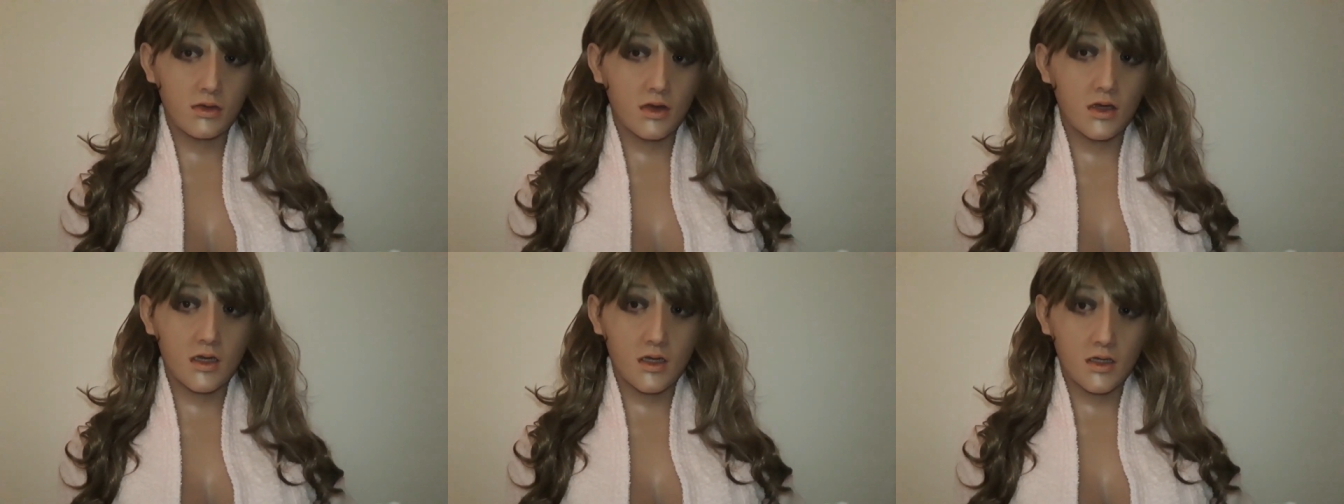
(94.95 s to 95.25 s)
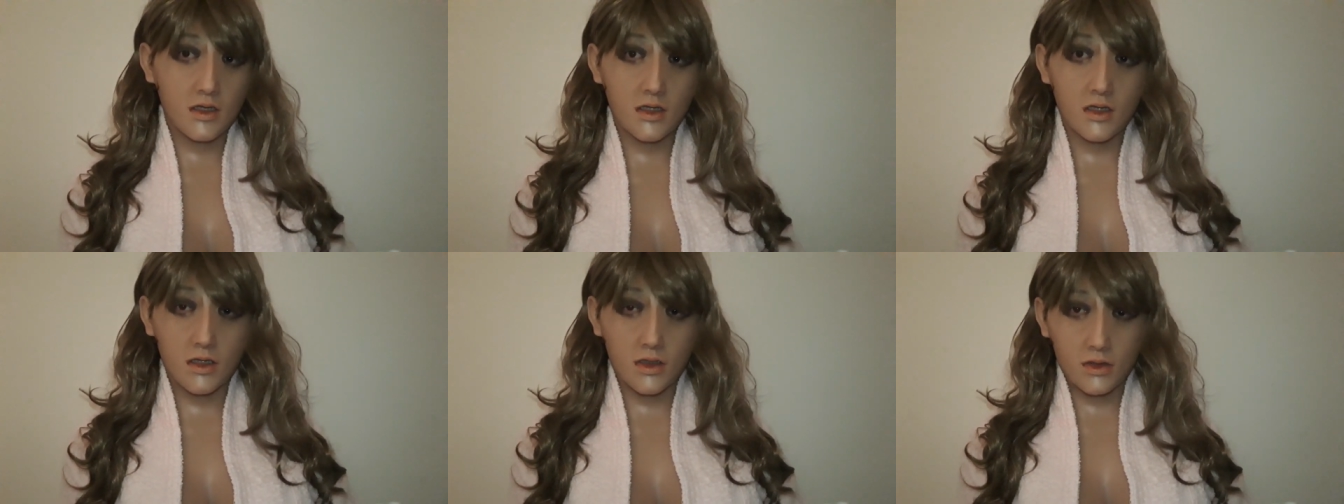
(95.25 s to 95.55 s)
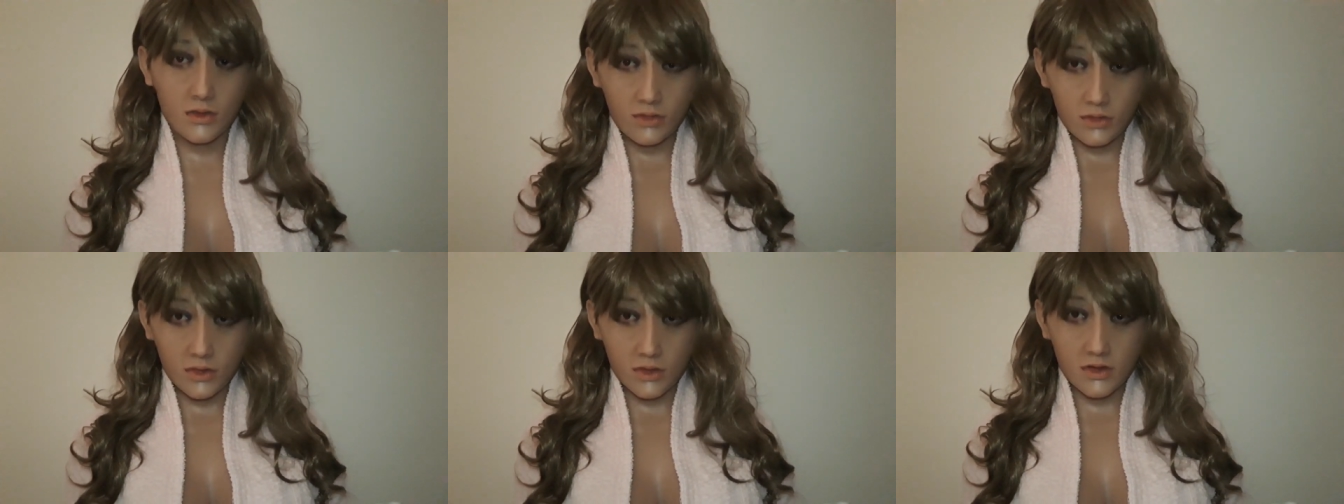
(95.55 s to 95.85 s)
I
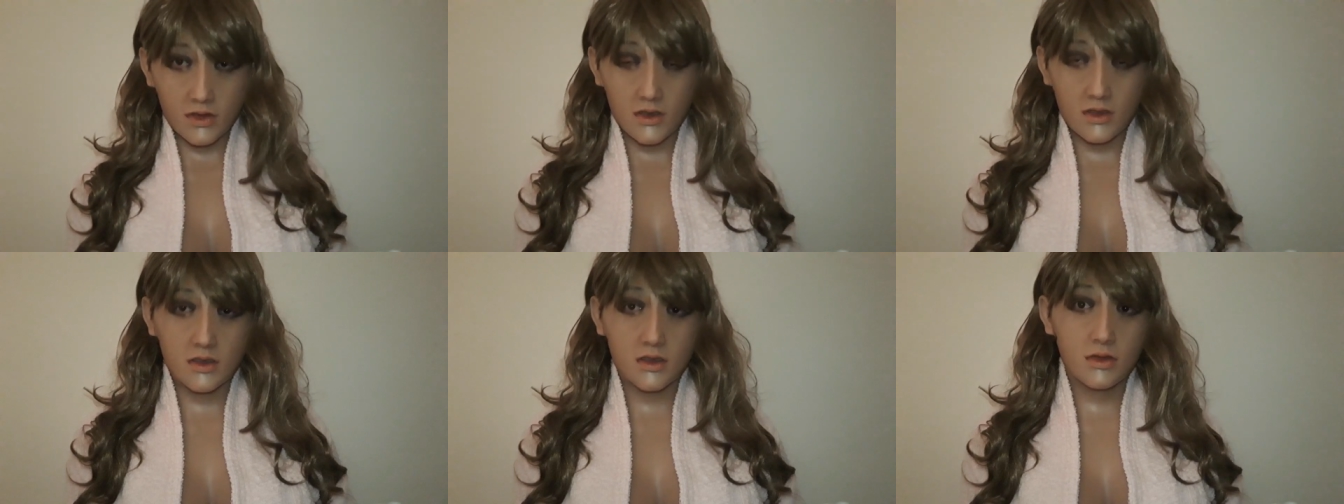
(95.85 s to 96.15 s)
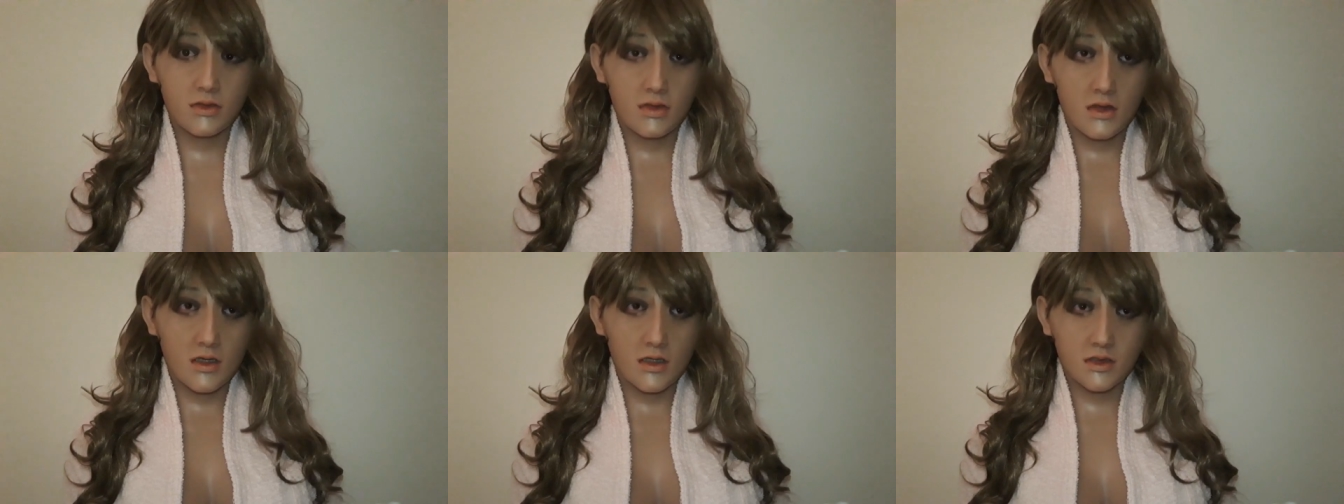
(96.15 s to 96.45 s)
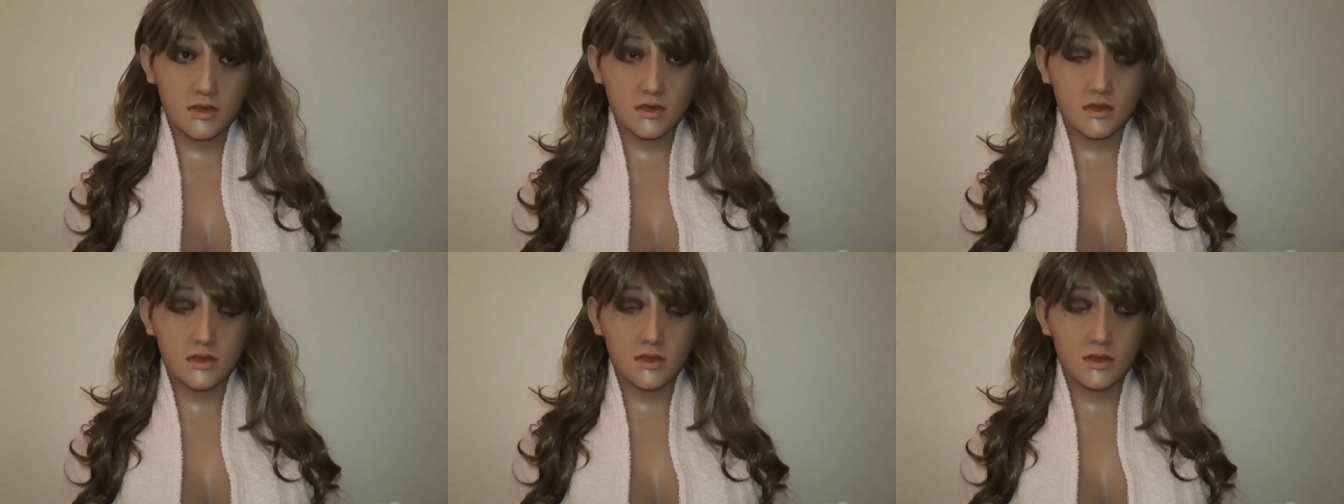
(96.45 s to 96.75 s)
am putting the
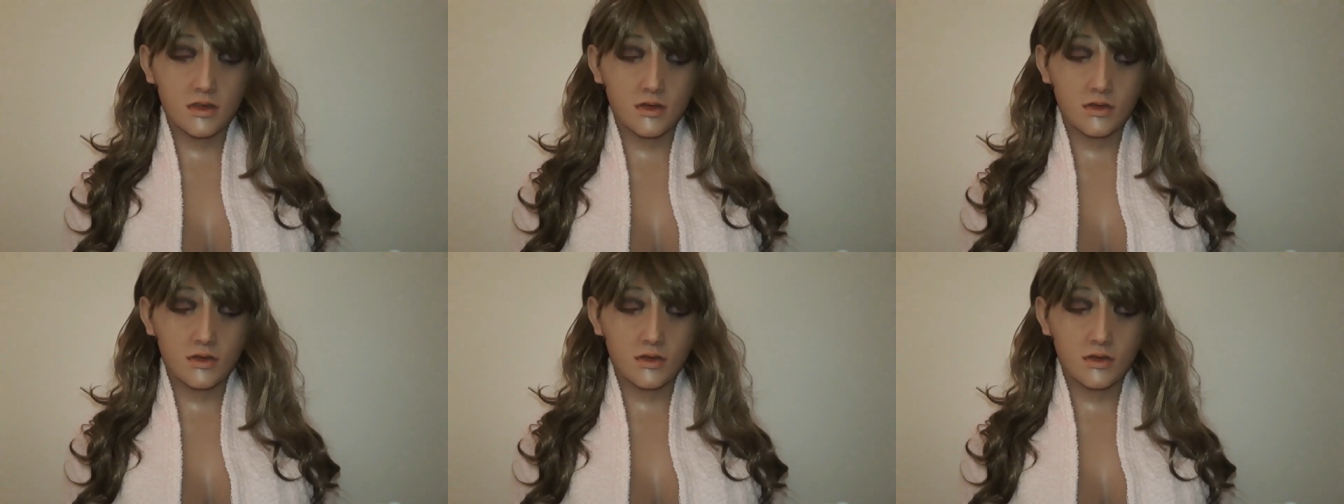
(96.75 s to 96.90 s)
mask,